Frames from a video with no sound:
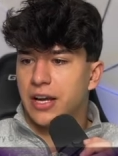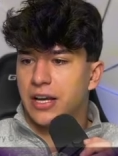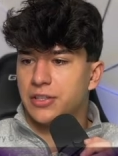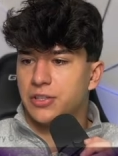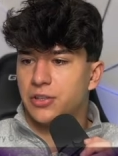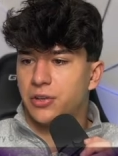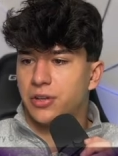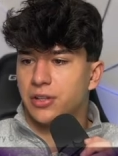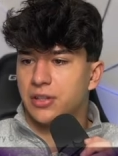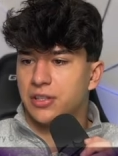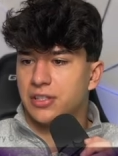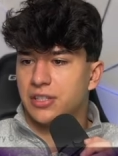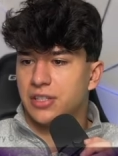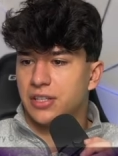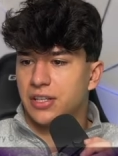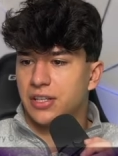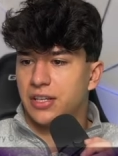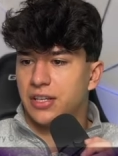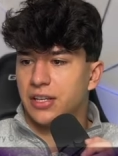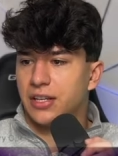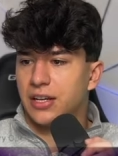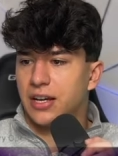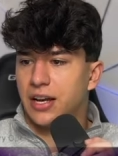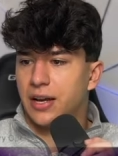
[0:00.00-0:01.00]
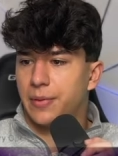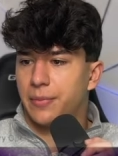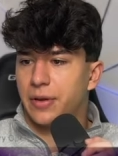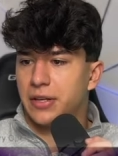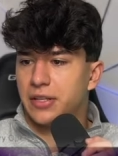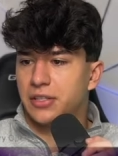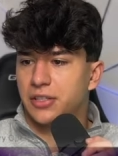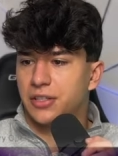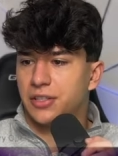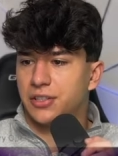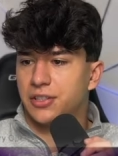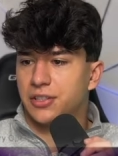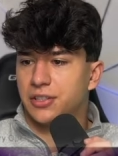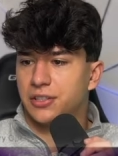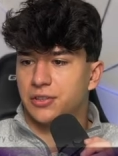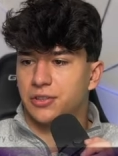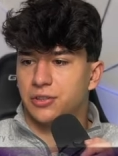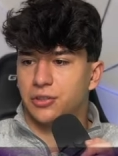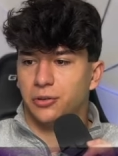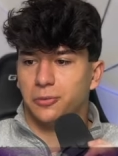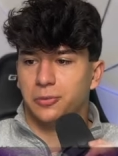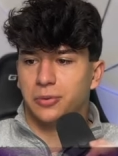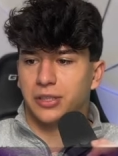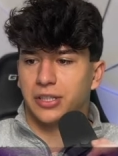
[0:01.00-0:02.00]
As you can see, I basically just
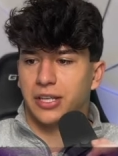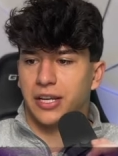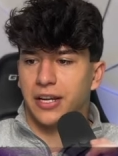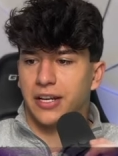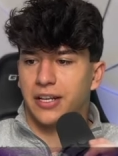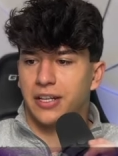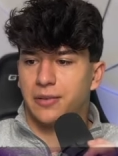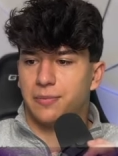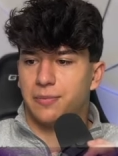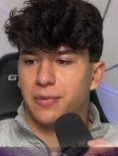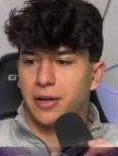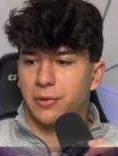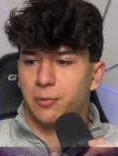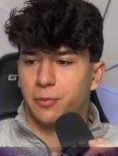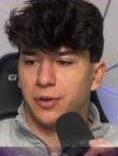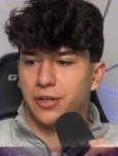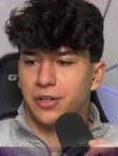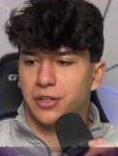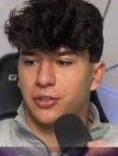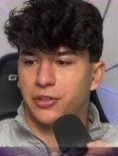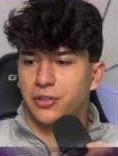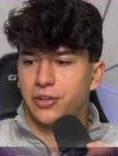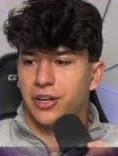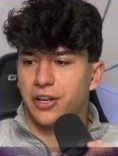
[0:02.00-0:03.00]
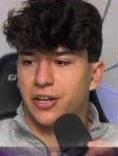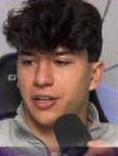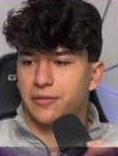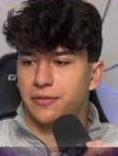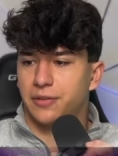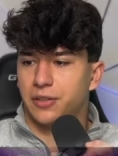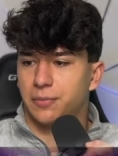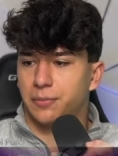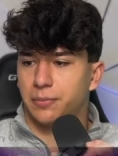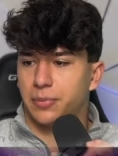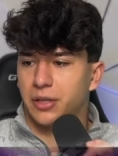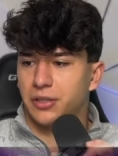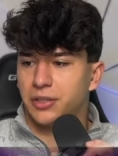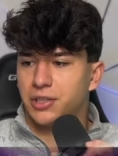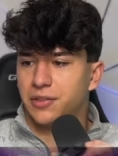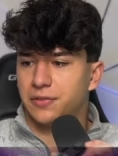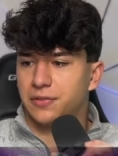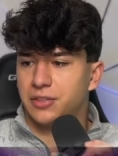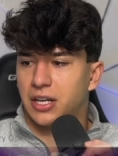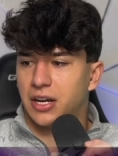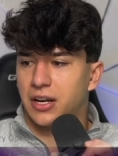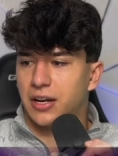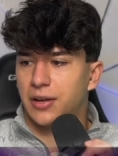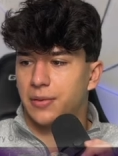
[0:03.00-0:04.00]
duplicated my winning creative a bunch
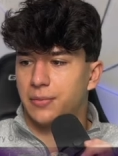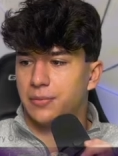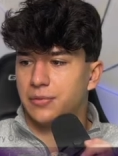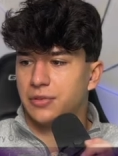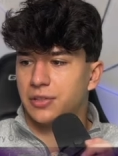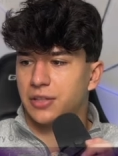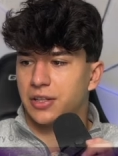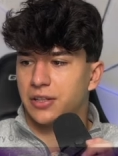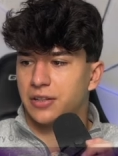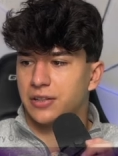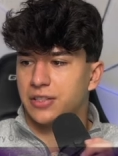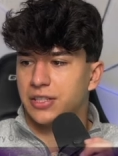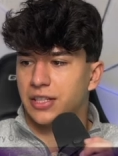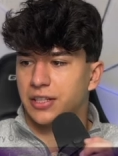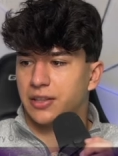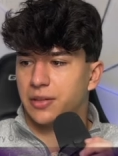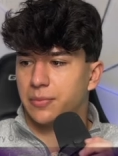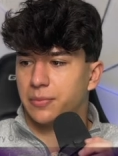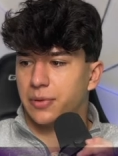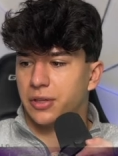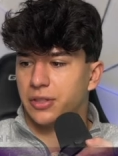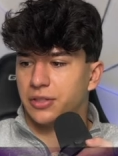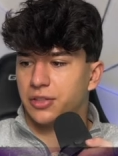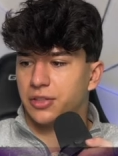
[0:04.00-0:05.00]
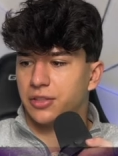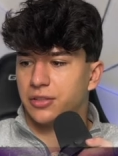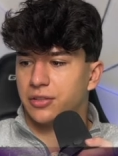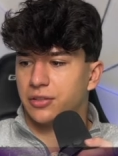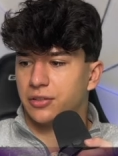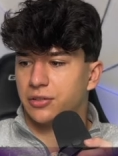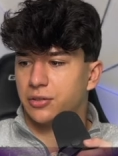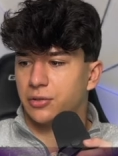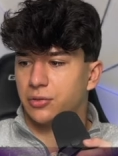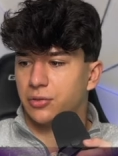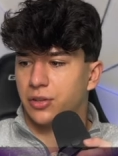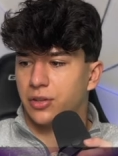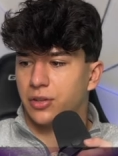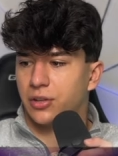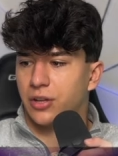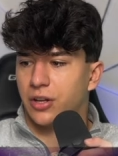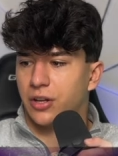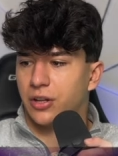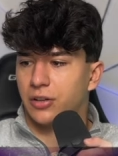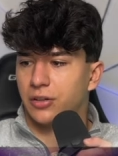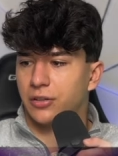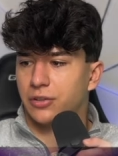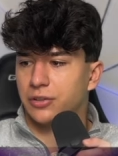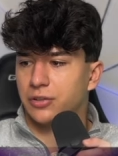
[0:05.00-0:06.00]
of times and set the budget to two hundred
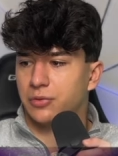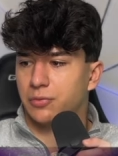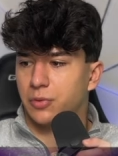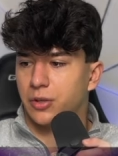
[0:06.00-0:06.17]
dollars,